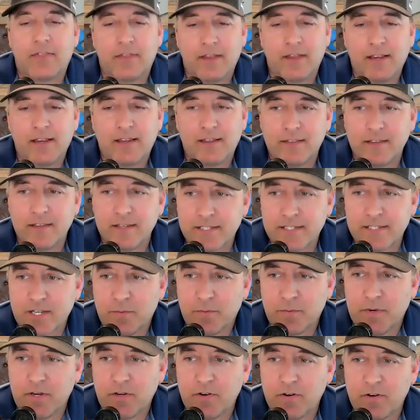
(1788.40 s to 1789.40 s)
think in this
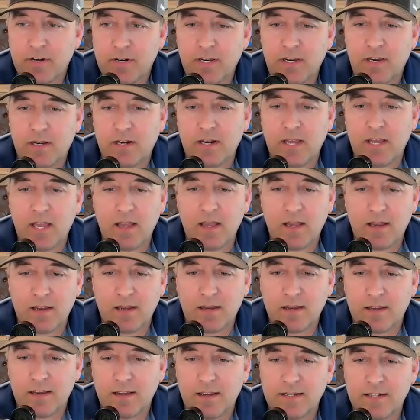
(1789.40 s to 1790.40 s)
community in
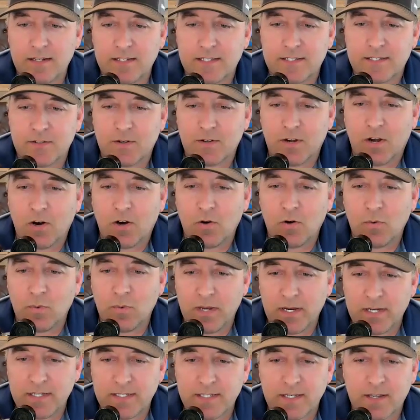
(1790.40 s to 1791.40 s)
ag, it's
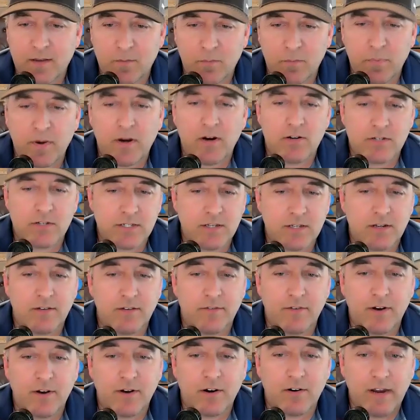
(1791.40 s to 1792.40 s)
always the comparison
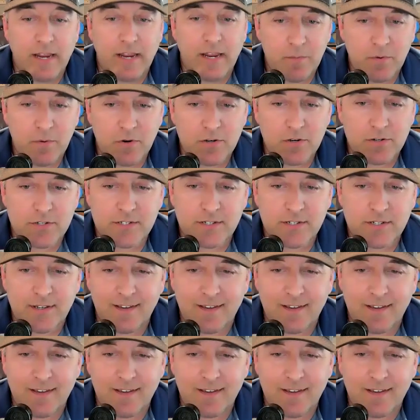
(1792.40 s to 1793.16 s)
of our neighbors.